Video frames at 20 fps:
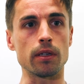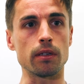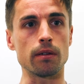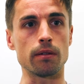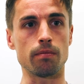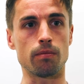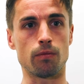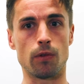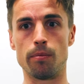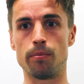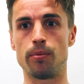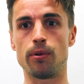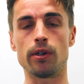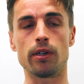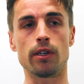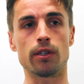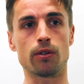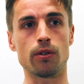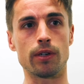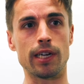And at one point
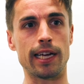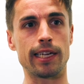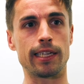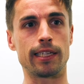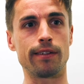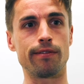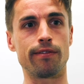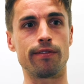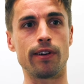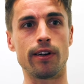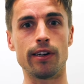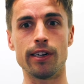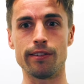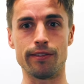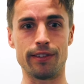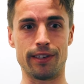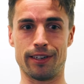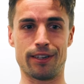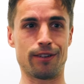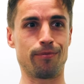I scored eight in five
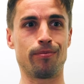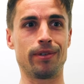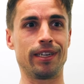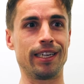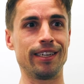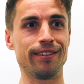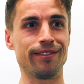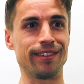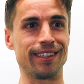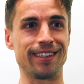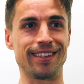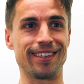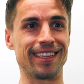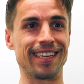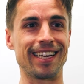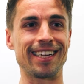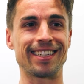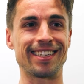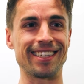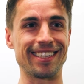and I couldn't believe it. Like
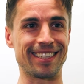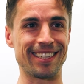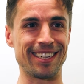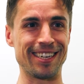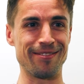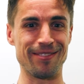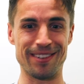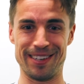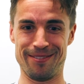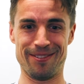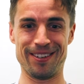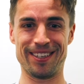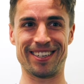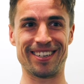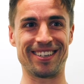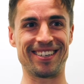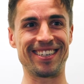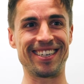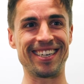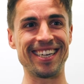lads at the time were like, what's
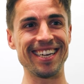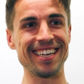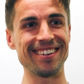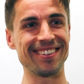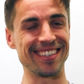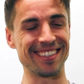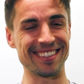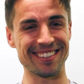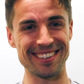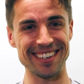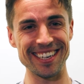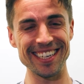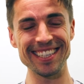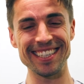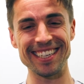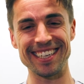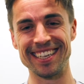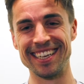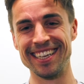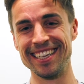going on here? And it was
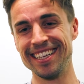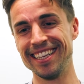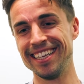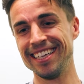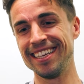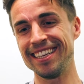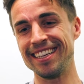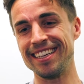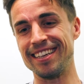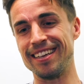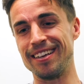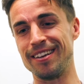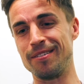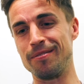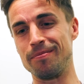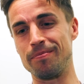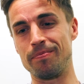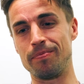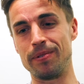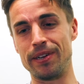crazy.
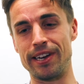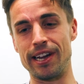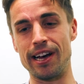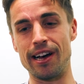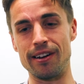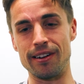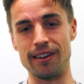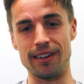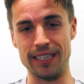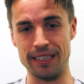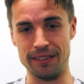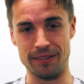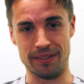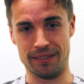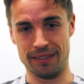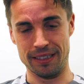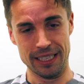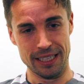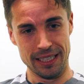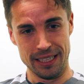Um, but no, like it
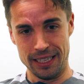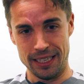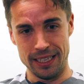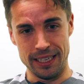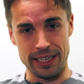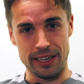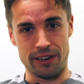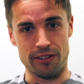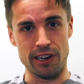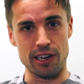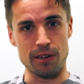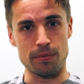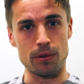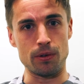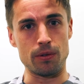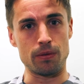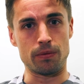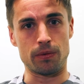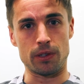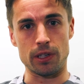was
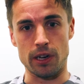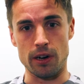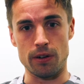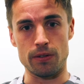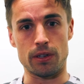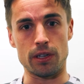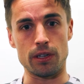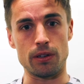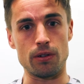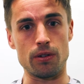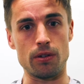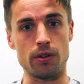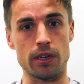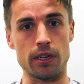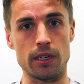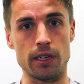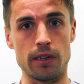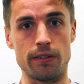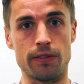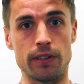incredible to go to York
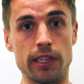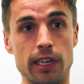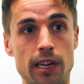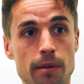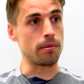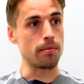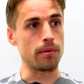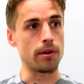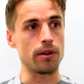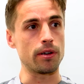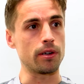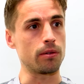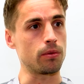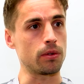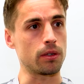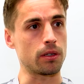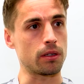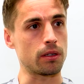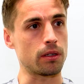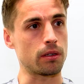and then obviously get promoted
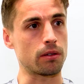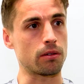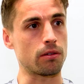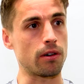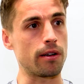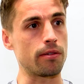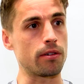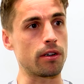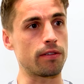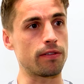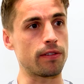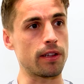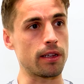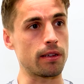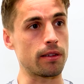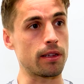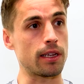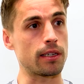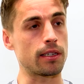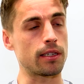was just crowned off
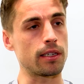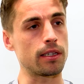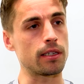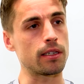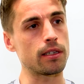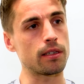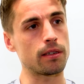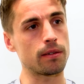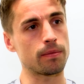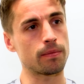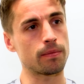that, that season.